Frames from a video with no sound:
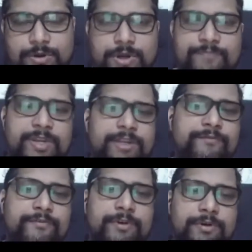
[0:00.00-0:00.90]
I
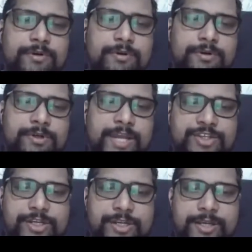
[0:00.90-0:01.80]
believe
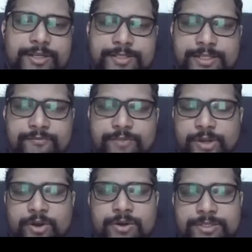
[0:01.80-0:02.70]
Nigeria and the city of
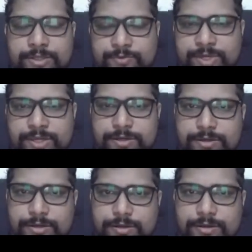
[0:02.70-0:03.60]
Lagos is over here.
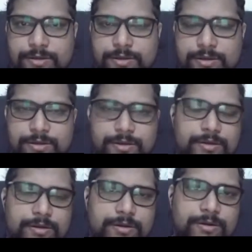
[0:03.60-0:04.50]

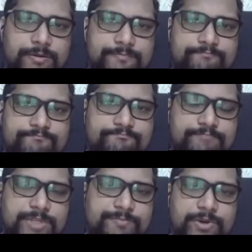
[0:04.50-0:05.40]

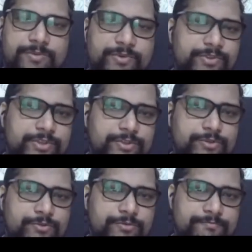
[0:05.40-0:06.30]
The purpose is
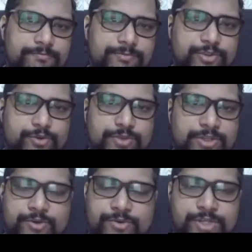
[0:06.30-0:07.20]
to show
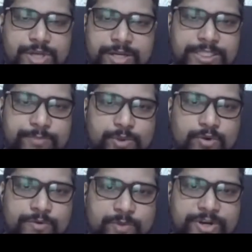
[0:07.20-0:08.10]
the huge
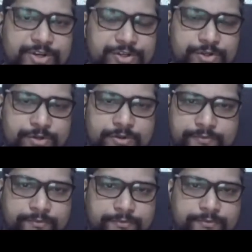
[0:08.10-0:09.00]
unexplored potential
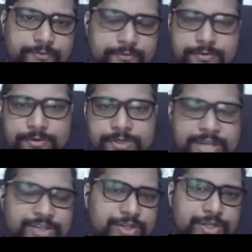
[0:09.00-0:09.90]
of
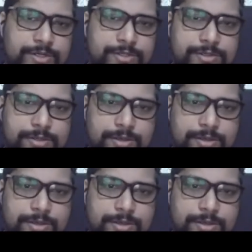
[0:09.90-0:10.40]
Nigeria.